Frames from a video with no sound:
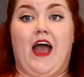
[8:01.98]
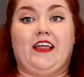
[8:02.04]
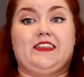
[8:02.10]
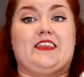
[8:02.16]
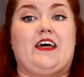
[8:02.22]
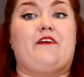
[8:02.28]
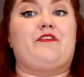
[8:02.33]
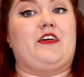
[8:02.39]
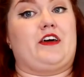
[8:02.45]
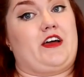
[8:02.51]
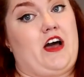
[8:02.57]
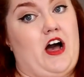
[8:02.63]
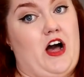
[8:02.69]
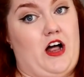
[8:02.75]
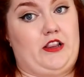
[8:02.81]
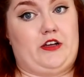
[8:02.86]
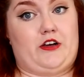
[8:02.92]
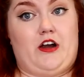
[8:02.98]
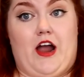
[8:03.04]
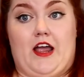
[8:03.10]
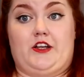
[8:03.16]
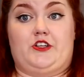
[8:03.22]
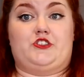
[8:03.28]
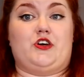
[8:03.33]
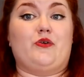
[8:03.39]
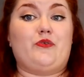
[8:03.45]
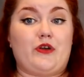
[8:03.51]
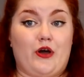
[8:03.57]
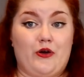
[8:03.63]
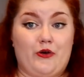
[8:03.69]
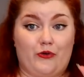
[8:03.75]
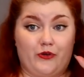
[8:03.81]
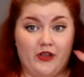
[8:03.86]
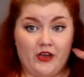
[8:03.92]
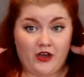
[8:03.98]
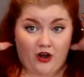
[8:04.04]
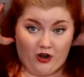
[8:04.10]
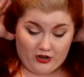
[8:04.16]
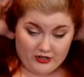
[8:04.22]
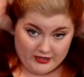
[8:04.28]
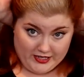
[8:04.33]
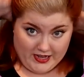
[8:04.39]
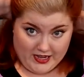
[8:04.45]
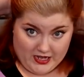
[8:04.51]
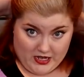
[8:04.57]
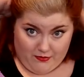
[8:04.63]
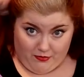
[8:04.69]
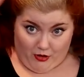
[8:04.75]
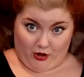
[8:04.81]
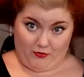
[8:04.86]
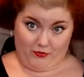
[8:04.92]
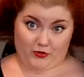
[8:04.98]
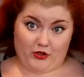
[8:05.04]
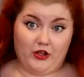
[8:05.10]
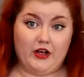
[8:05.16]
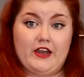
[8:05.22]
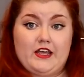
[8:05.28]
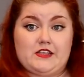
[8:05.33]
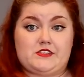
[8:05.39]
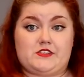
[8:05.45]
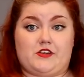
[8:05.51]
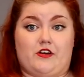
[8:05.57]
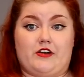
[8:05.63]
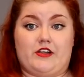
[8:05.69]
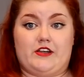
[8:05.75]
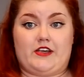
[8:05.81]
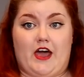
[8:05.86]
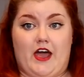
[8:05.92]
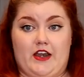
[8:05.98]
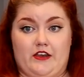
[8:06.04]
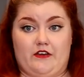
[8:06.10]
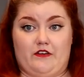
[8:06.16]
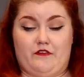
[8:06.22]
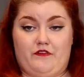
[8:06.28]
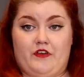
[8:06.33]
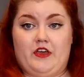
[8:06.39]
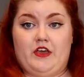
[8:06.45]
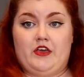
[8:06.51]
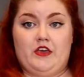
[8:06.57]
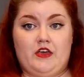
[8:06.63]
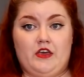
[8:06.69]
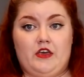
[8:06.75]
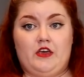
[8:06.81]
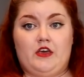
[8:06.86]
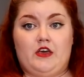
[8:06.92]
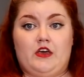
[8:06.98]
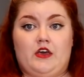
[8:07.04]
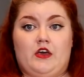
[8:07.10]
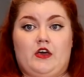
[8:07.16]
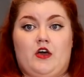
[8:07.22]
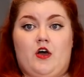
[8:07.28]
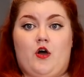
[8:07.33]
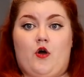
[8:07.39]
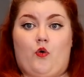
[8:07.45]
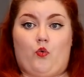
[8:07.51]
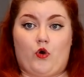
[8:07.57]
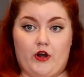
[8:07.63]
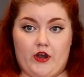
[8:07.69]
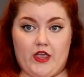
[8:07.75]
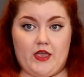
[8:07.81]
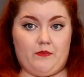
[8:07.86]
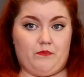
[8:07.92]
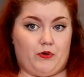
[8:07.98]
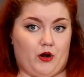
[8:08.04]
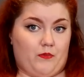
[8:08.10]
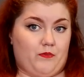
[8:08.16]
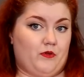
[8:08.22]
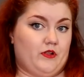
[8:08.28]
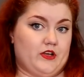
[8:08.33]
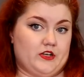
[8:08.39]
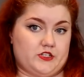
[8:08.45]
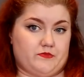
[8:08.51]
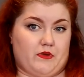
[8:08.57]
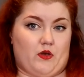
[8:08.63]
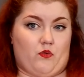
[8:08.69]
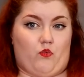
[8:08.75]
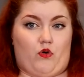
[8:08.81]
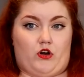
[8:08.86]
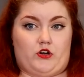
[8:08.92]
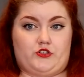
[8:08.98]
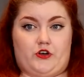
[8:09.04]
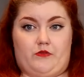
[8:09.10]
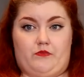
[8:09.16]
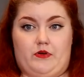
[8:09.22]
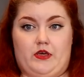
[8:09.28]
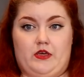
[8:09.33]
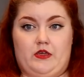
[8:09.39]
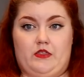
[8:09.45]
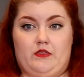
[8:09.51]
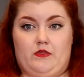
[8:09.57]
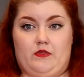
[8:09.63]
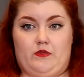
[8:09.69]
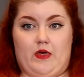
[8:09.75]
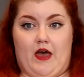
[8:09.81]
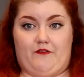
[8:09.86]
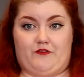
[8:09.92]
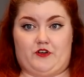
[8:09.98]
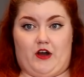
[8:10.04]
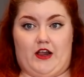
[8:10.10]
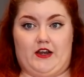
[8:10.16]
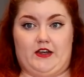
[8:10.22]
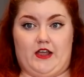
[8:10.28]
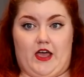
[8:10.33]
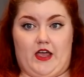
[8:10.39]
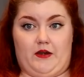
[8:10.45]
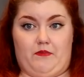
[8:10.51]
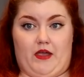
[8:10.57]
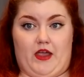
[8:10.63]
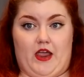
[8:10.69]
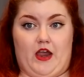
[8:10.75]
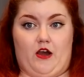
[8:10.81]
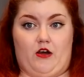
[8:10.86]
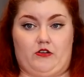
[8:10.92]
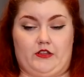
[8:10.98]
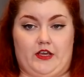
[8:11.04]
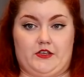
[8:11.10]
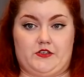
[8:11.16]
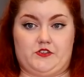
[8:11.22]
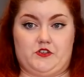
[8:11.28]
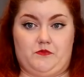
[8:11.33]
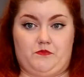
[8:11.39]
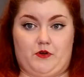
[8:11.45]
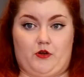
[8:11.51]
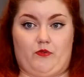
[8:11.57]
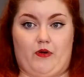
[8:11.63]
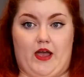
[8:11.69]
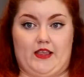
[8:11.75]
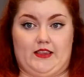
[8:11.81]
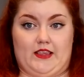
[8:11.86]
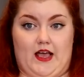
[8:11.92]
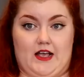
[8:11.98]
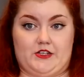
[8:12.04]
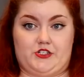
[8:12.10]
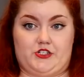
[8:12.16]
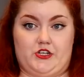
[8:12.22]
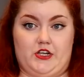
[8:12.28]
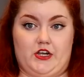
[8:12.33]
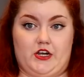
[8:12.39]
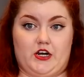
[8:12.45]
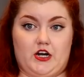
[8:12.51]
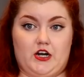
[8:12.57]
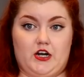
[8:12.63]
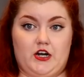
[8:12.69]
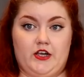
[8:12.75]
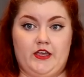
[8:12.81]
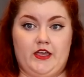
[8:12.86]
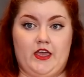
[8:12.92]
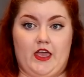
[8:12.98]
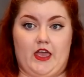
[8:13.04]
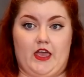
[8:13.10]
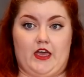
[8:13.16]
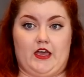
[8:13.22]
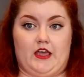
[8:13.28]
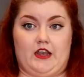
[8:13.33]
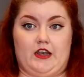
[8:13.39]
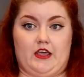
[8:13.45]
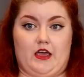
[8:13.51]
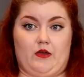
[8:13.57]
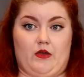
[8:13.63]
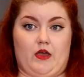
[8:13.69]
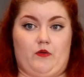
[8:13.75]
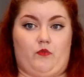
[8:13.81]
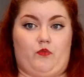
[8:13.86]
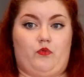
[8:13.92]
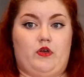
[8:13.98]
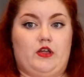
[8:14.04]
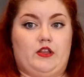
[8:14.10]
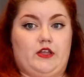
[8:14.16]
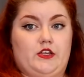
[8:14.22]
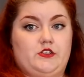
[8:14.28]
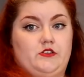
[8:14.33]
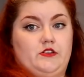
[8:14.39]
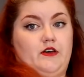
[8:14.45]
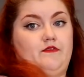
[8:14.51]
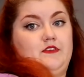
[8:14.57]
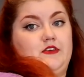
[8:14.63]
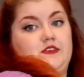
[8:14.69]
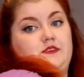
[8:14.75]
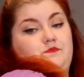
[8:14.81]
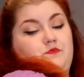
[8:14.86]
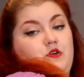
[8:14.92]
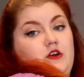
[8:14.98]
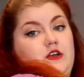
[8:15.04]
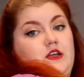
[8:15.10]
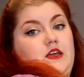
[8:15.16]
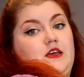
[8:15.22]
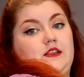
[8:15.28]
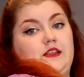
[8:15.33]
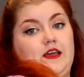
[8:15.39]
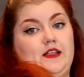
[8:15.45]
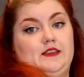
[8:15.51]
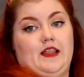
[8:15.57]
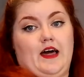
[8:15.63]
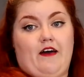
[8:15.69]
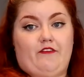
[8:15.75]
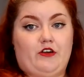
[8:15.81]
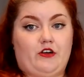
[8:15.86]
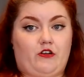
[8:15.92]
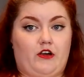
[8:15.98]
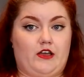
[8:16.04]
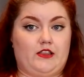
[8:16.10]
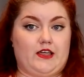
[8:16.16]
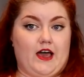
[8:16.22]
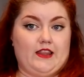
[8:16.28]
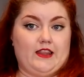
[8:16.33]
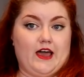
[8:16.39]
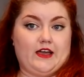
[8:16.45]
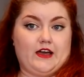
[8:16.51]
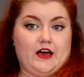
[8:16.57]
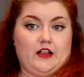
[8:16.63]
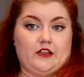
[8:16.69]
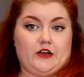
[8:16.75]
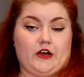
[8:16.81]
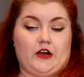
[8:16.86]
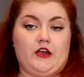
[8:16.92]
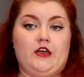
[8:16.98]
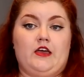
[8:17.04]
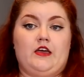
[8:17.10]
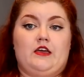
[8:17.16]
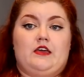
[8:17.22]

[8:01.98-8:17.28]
I love the color. I don't own hardly any purple and I started kind of working purple into my wardrobe after I dyed my hair like super red last year. And I, I really do love this pretty like lavendery lilac color.